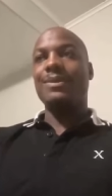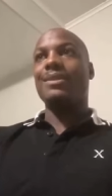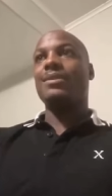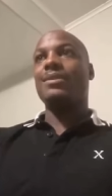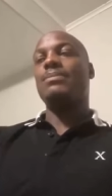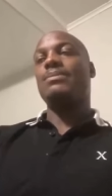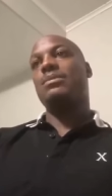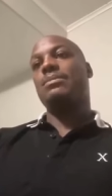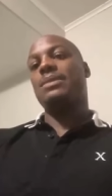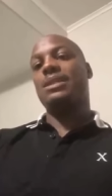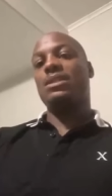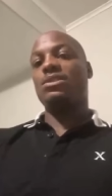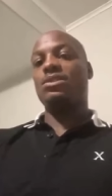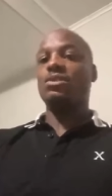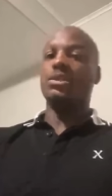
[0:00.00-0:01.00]
Come on,
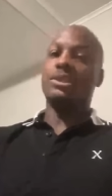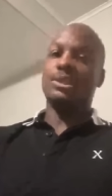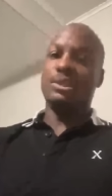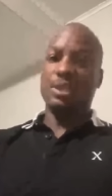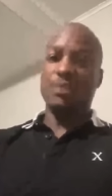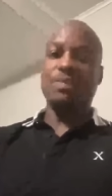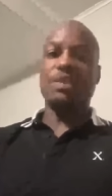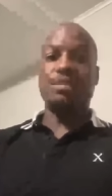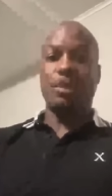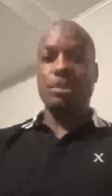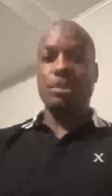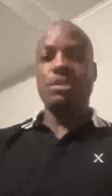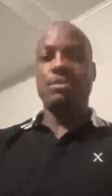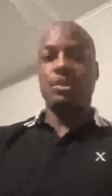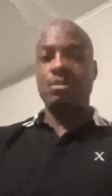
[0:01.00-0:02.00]
man. You a selfish
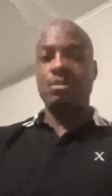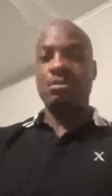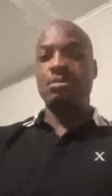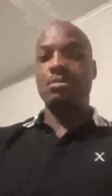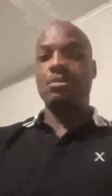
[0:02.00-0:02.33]
person, bro.